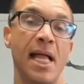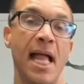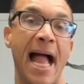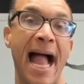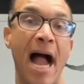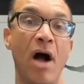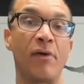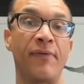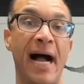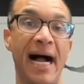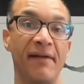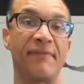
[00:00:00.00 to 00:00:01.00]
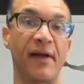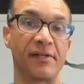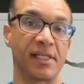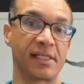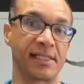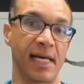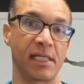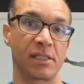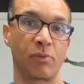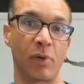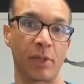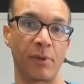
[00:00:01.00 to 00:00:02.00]
how have I found success
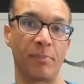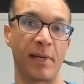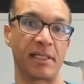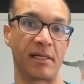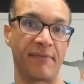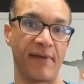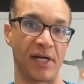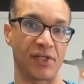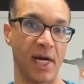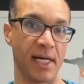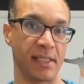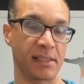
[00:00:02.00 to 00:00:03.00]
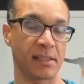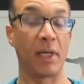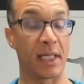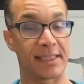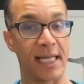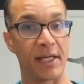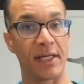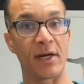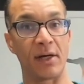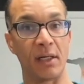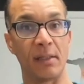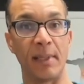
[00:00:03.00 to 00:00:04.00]
working with plantar fasciitis? I'm going to tell you here in
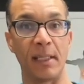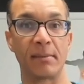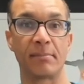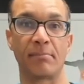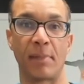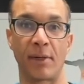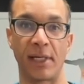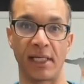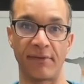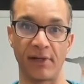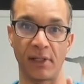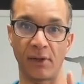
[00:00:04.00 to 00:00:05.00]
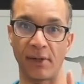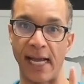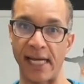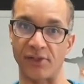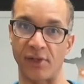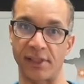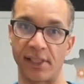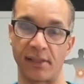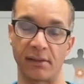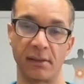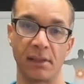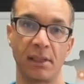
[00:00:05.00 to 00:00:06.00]
a little bit, but I'm going to give you a little asterisk
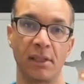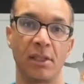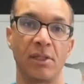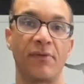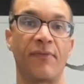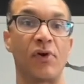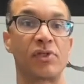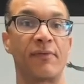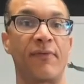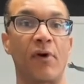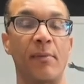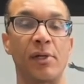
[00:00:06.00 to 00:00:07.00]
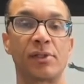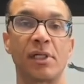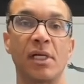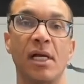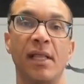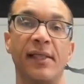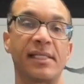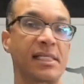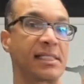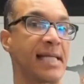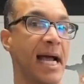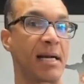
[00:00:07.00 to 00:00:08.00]
here. First and foremost, this is
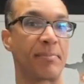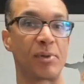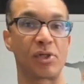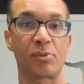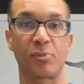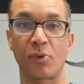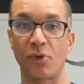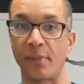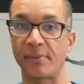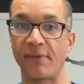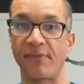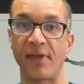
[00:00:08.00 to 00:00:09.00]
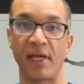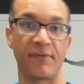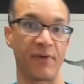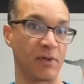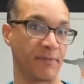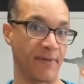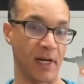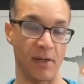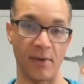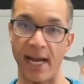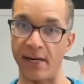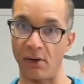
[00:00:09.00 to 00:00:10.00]
not a prescriptive thing for you to
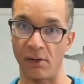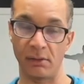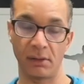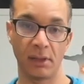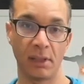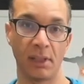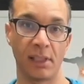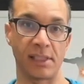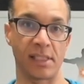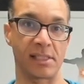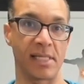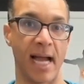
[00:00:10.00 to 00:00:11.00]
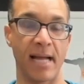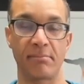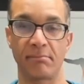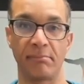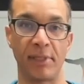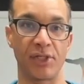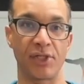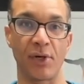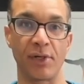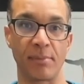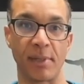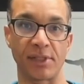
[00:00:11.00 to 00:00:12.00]
follow at all. This is not me showing
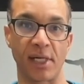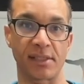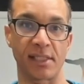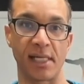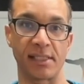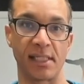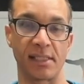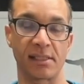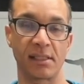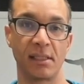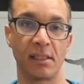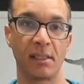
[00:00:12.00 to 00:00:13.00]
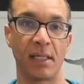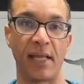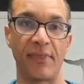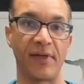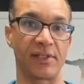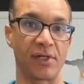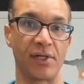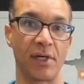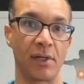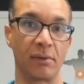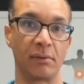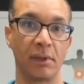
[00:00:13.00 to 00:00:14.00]
you a bunch of exercises and things to
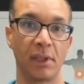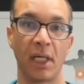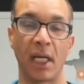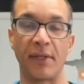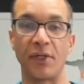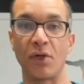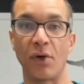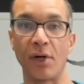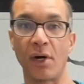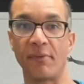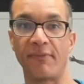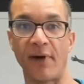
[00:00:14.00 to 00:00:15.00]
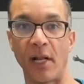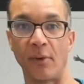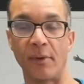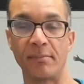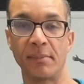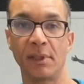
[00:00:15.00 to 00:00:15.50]
do, and then you going home and follow them.